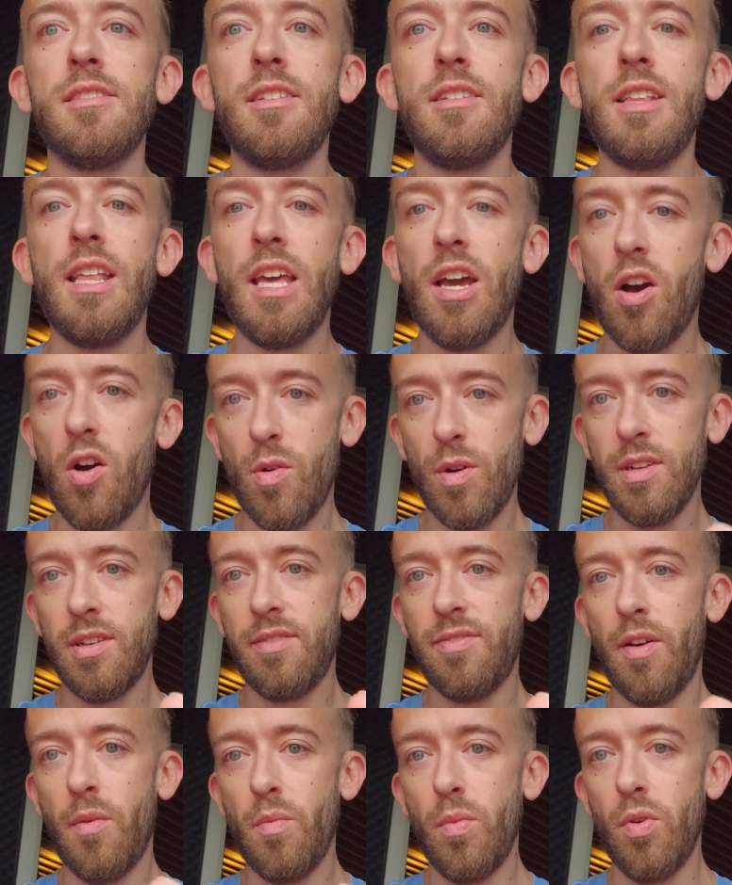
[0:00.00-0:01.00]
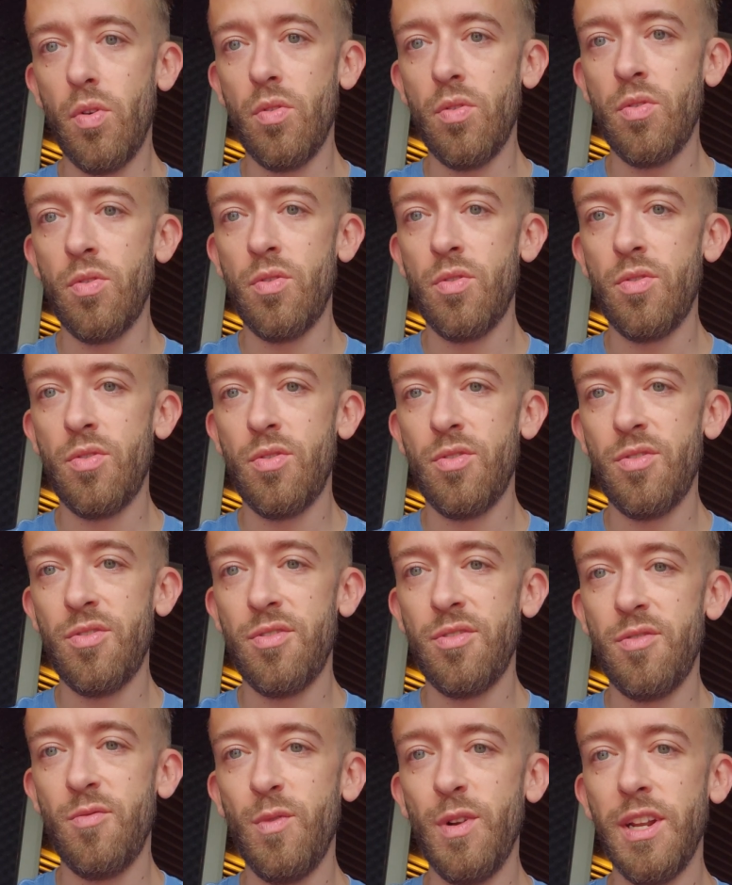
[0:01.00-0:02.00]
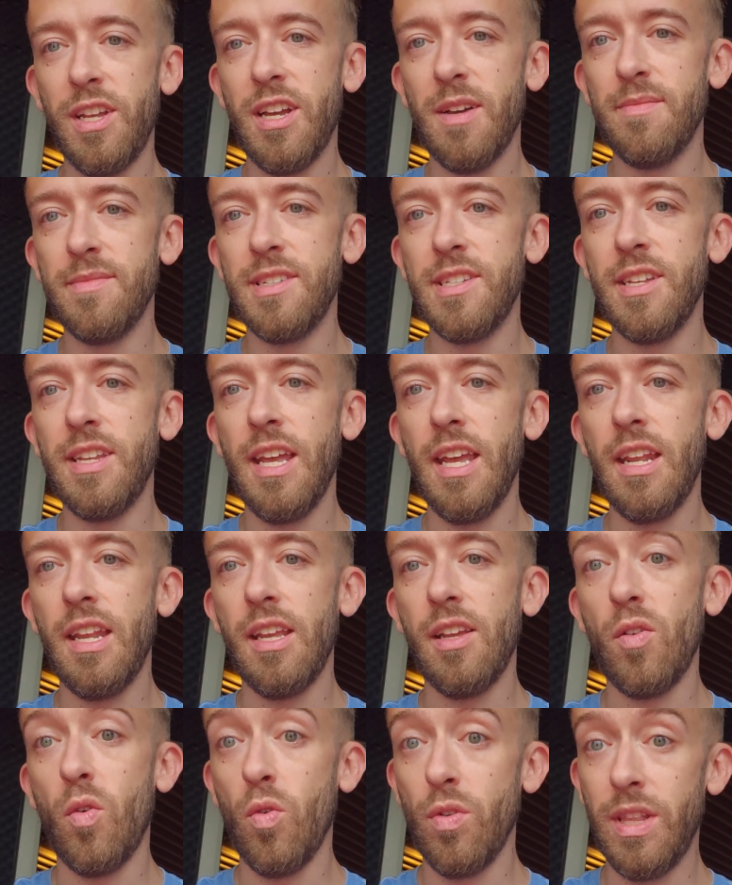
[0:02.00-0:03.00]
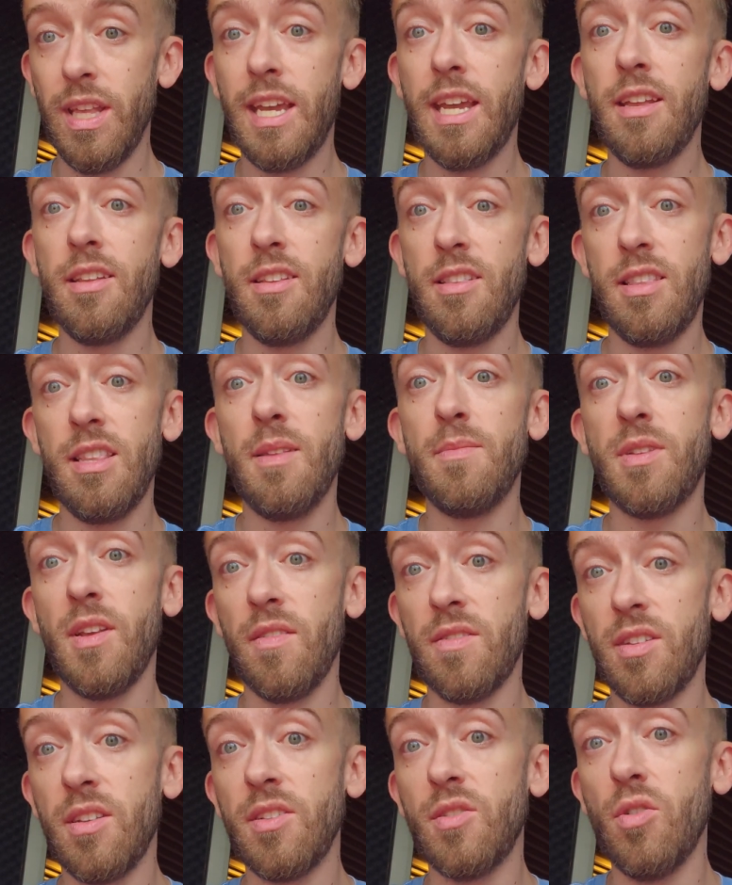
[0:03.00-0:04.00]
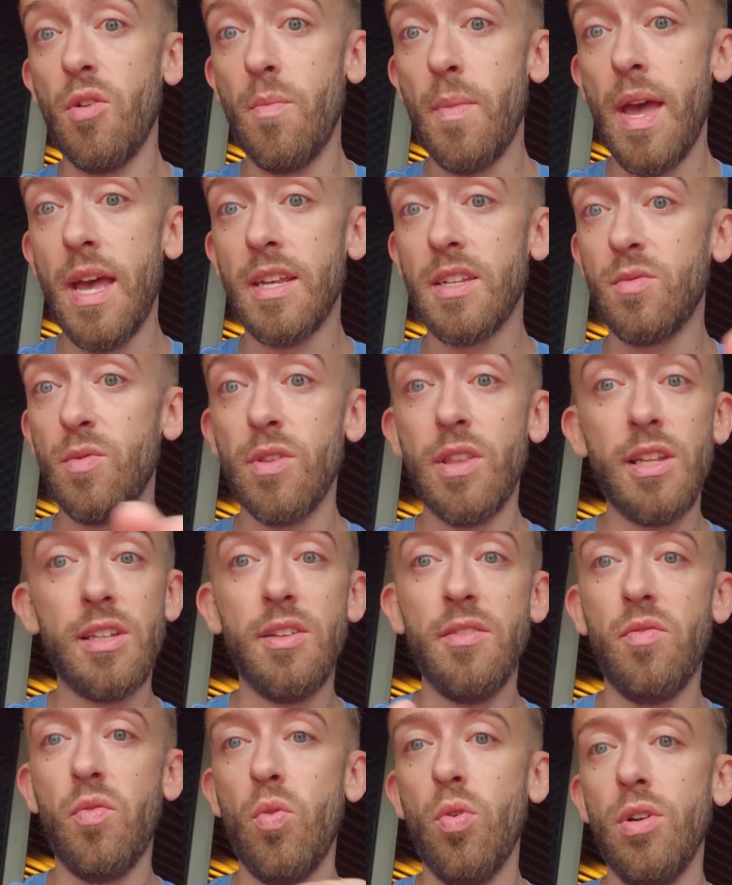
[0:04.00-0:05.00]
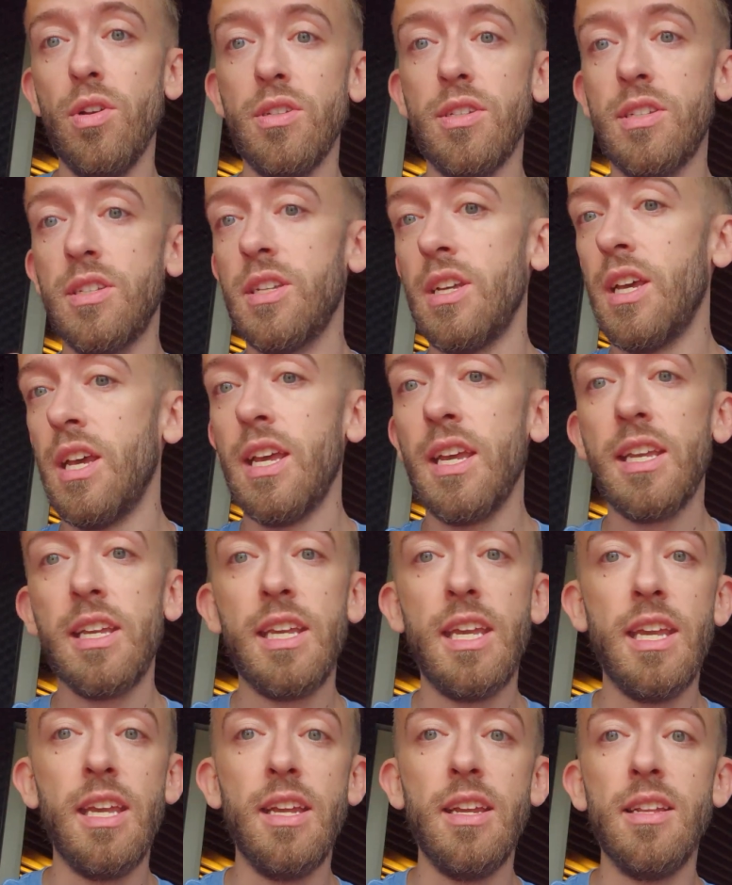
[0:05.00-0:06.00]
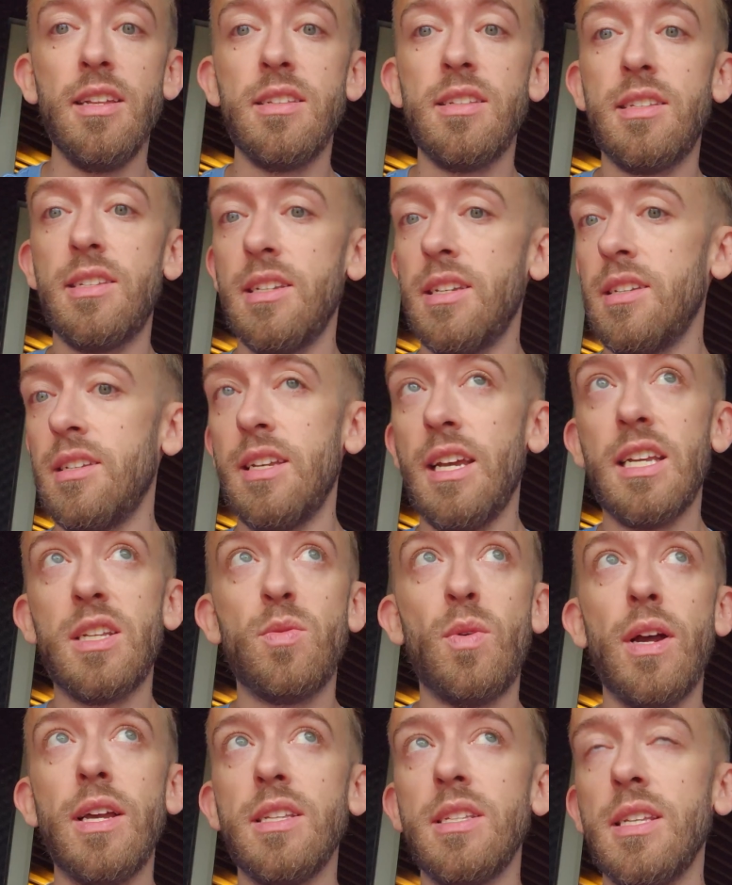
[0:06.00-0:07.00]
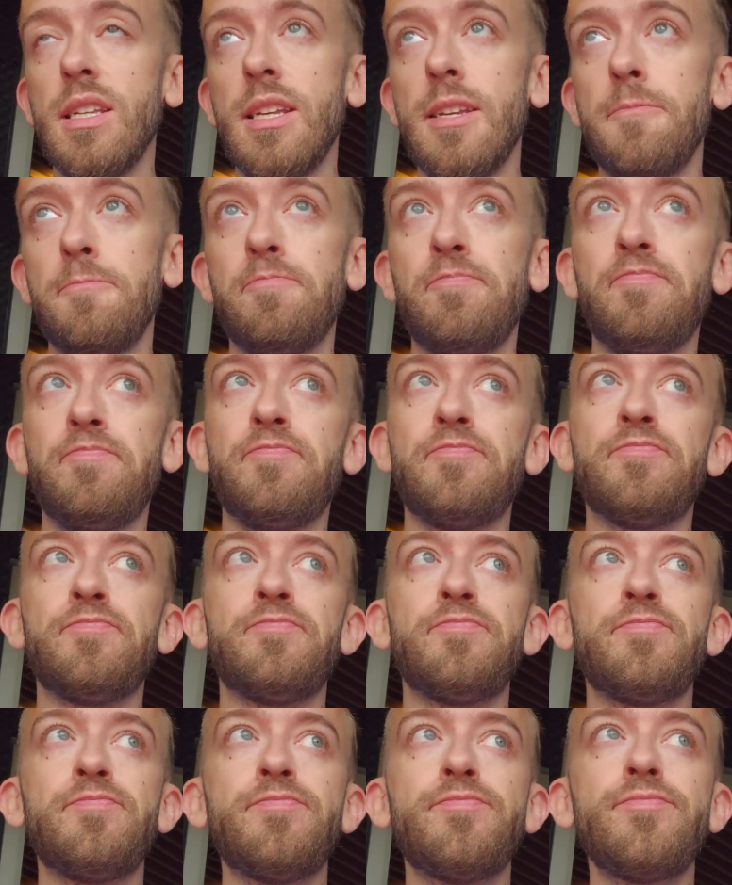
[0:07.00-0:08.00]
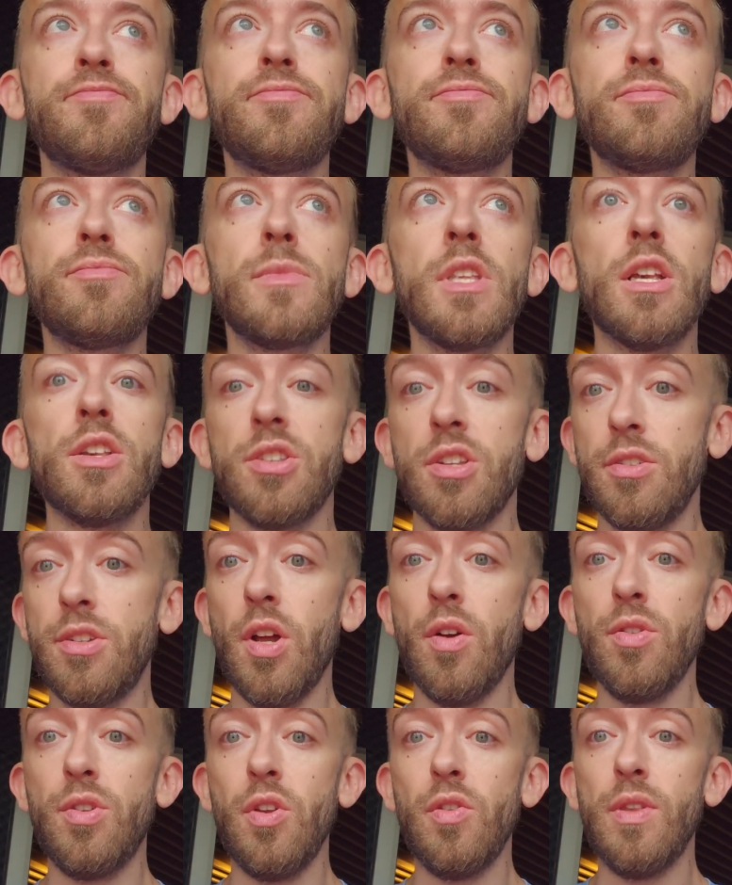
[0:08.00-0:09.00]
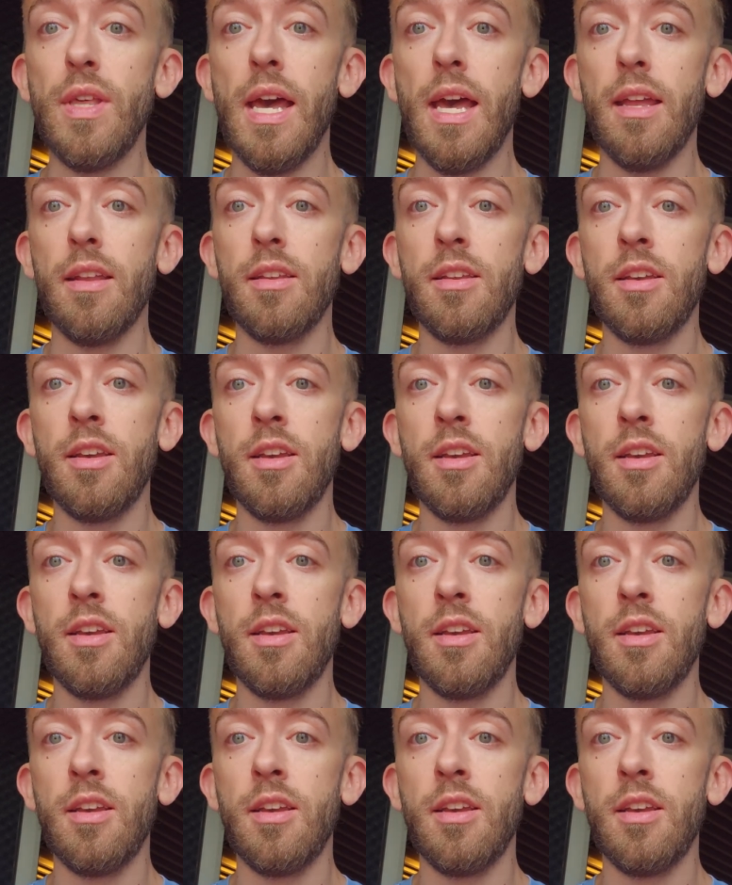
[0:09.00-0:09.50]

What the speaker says: they always fumble when it comes to dating, or they get themselves into a mess with like divorce, kids, XYZ. So don't do that.